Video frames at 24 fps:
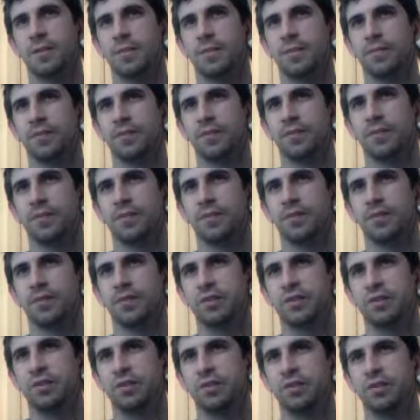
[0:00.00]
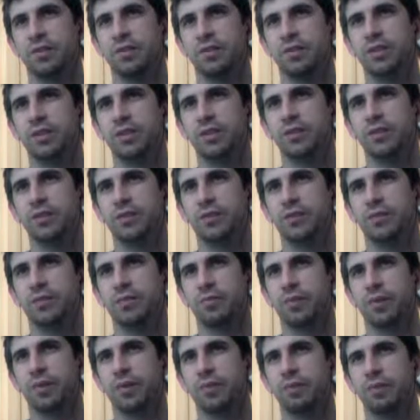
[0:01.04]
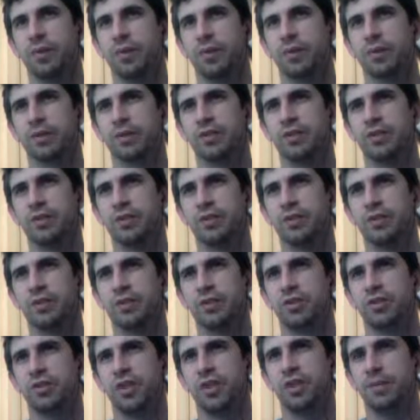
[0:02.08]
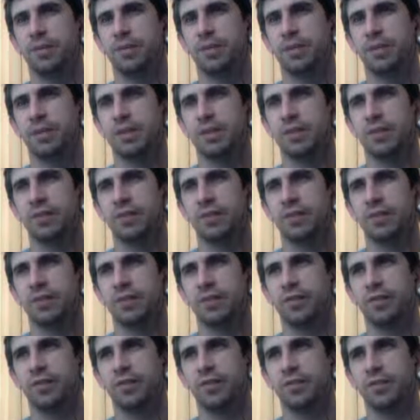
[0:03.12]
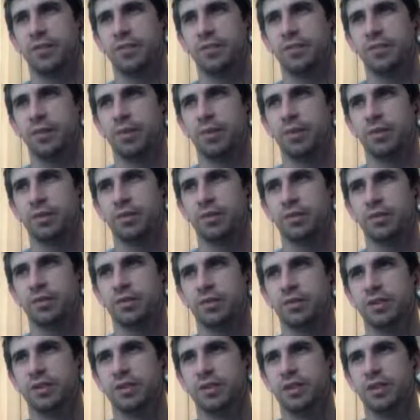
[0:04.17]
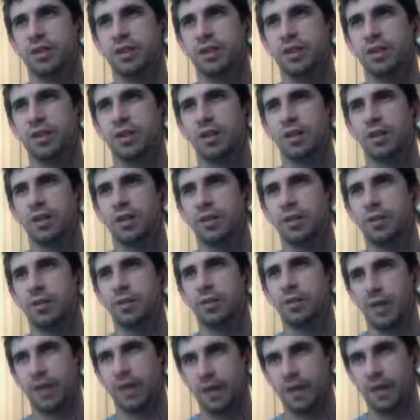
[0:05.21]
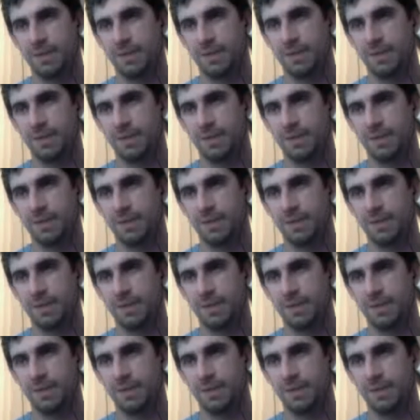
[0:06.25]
The The field is only used for point particles and should not be set for other types of particles. Okay.